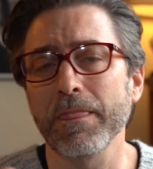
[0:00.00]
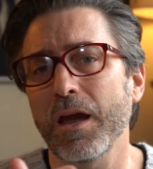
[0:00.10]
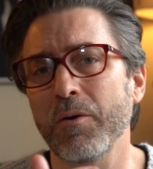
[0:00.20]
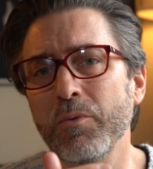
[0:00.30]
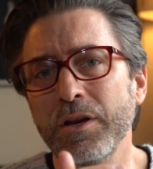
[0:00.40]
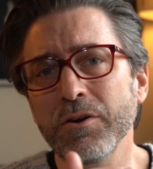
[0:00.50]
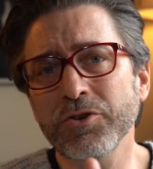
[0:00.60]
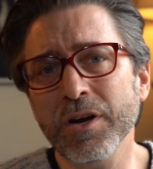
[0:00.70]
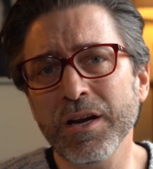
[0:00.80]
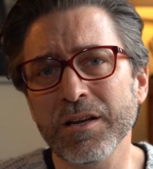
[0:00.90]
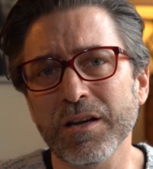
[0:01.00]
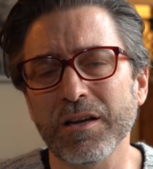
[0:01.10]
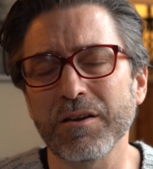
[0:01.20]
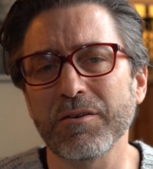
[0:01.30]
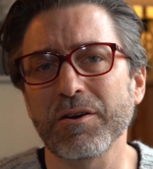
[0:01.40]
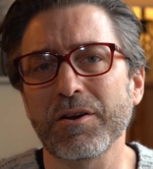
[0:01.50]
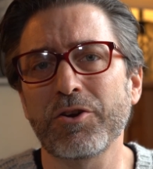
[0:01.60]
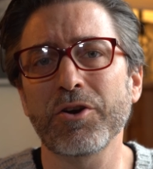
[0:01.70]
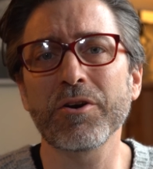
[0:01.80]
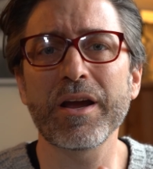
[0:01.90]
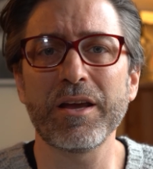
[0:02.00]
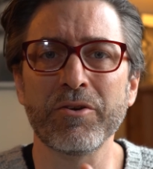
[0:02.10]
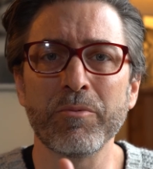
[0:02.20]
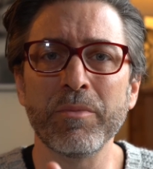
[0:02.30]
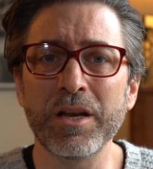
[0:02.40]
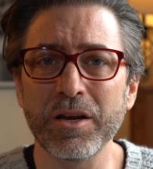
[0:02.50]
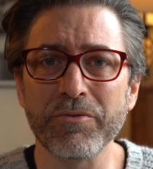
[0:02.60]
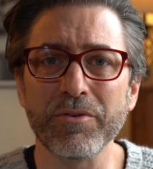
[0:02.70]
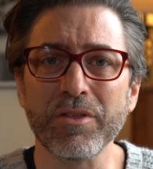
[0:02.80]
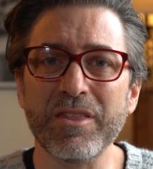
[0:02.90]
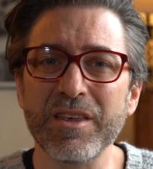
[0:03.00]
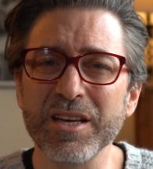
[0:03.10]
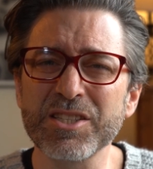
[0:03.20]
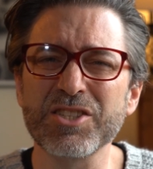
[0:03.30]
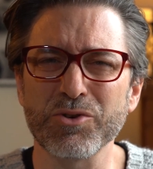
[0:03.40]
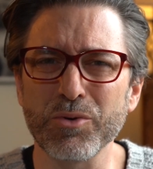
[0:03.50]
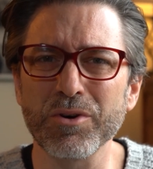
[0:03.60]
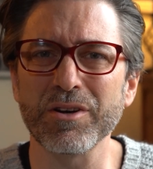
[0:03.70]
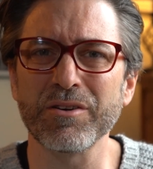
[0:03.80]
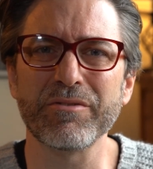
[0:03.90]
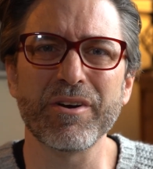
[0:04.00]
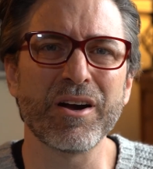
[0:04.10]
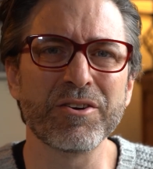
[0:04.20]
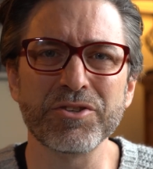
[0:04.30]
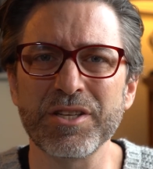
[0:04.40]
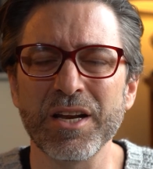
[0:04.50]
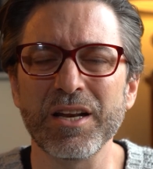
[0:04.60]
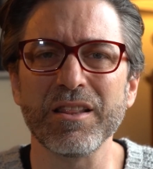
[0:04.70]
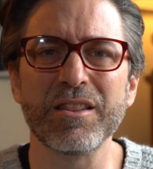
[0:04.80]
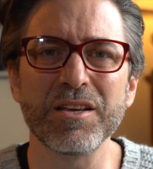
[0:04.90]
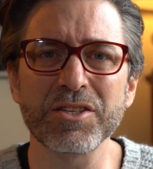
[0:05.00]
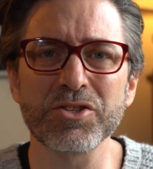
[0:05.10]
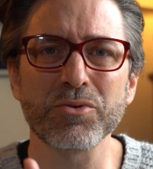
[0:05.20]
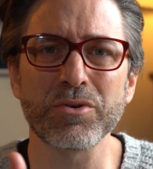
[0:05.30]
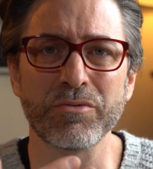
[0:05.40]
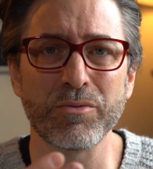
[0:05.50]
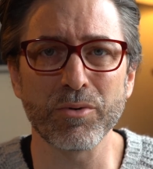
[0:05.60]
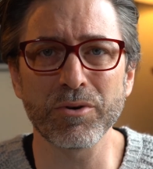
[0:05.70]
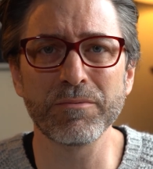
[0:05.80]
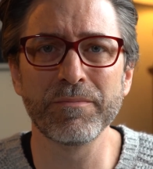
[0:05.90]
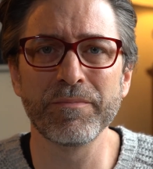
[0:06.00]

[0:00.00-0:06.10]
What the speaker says: And when you're trying to curate your media for this sort of understanding, this sort of world,